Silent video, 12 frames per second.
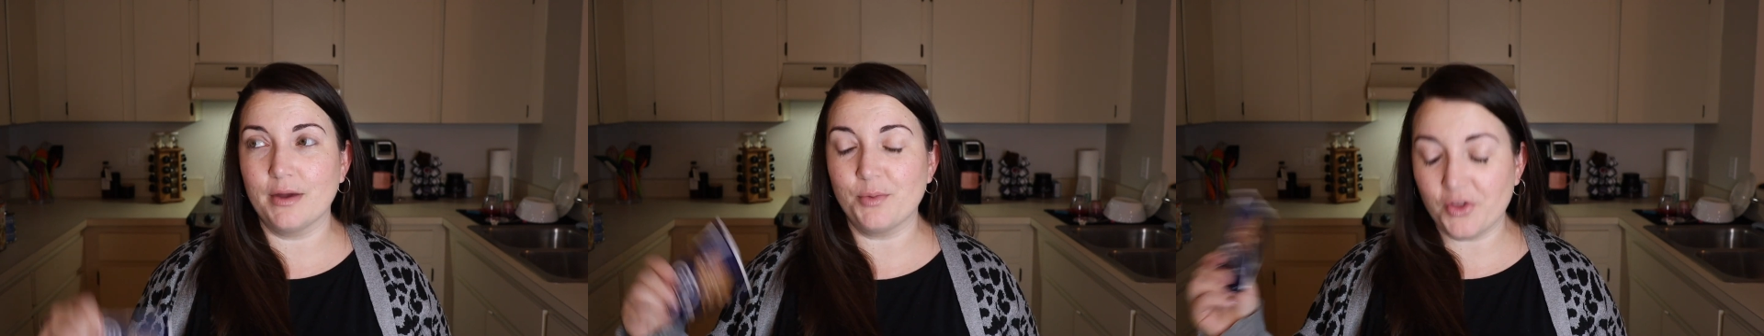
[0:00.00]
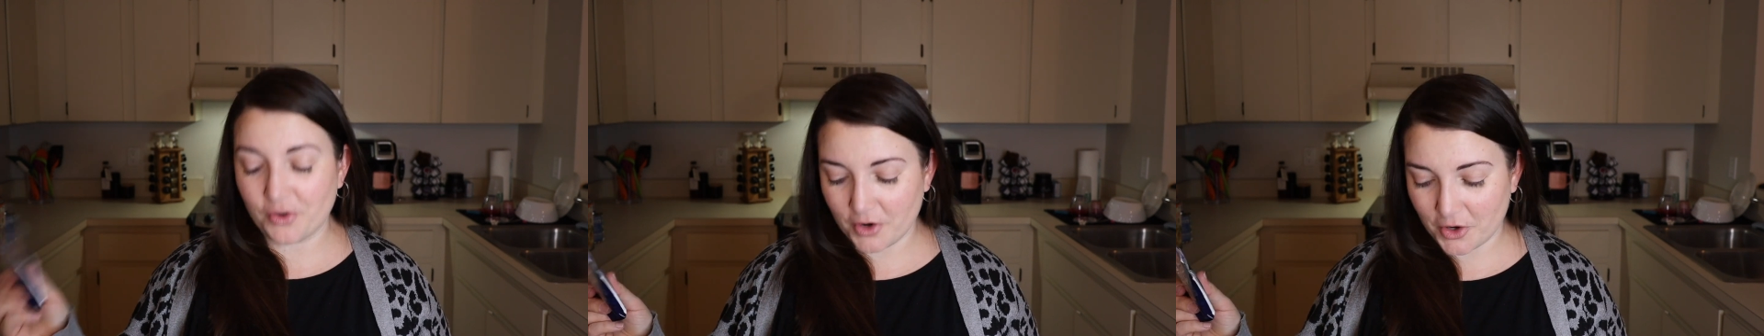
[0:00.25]
My
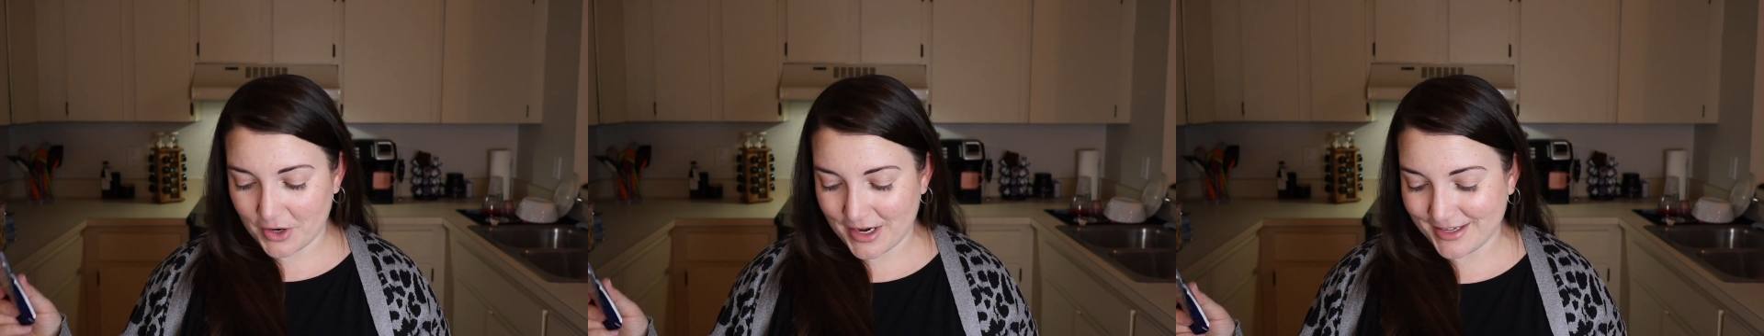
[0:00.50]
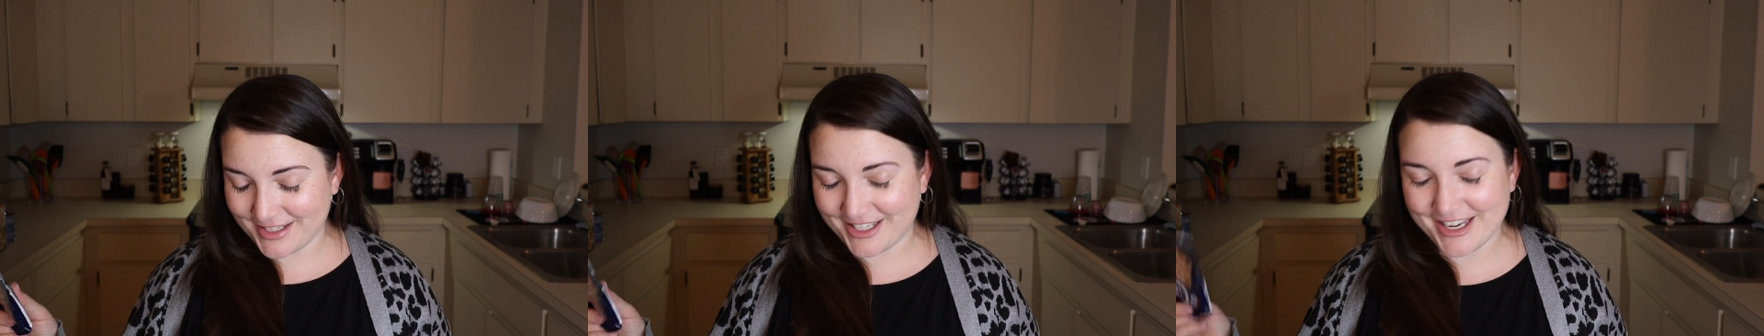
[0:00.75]
brother
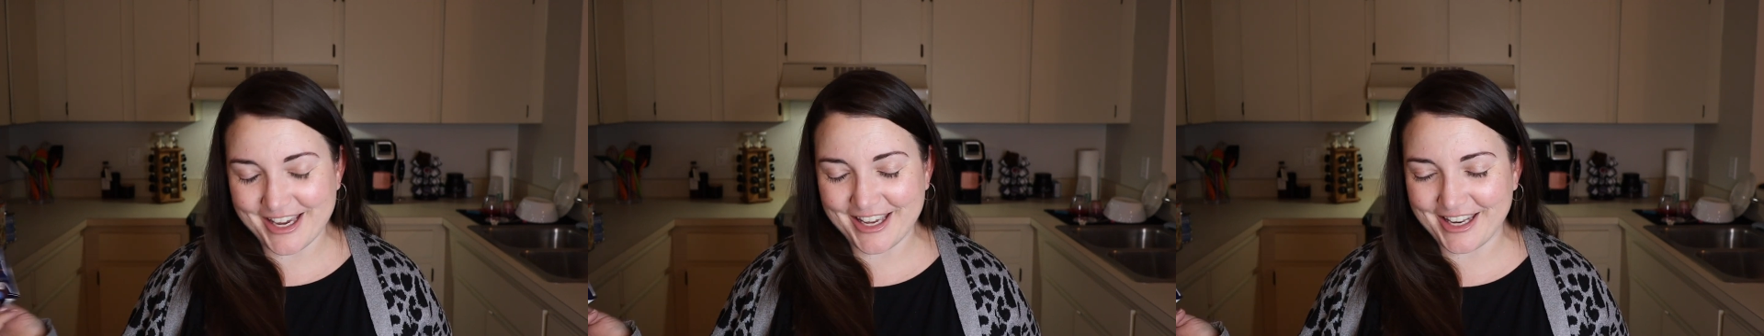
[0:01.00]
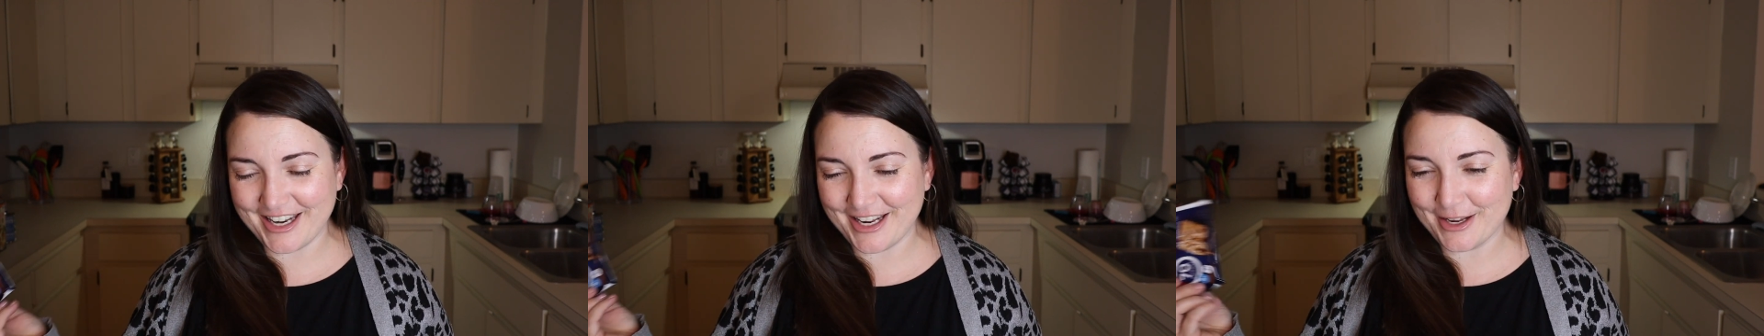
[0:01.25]
agrees,
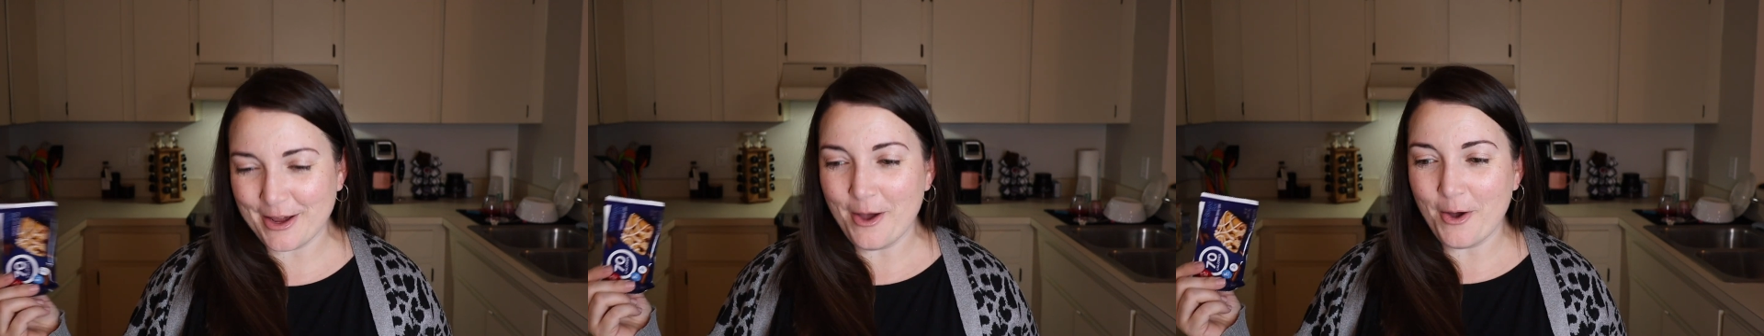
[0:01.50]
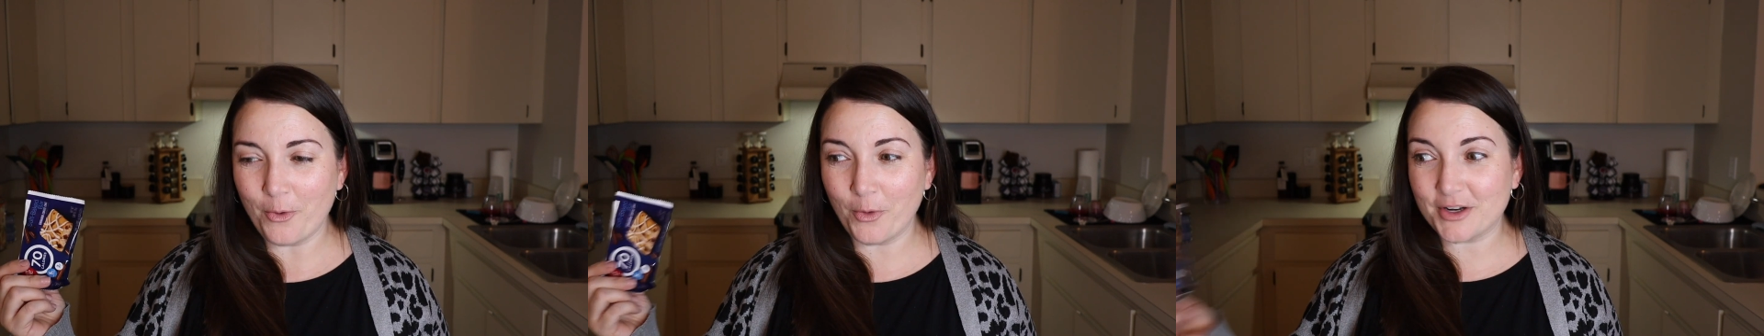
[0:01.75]
and he
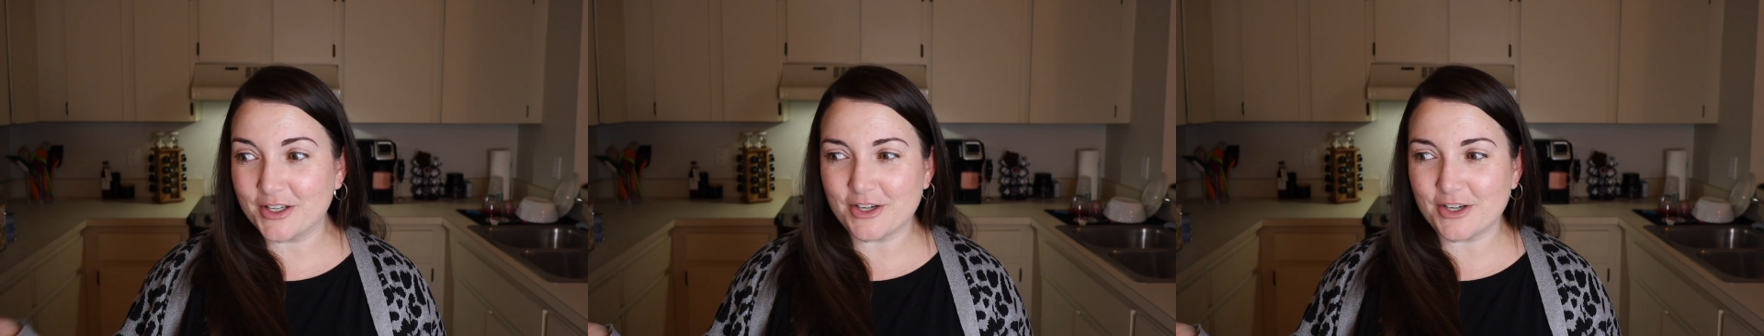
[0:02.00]
worked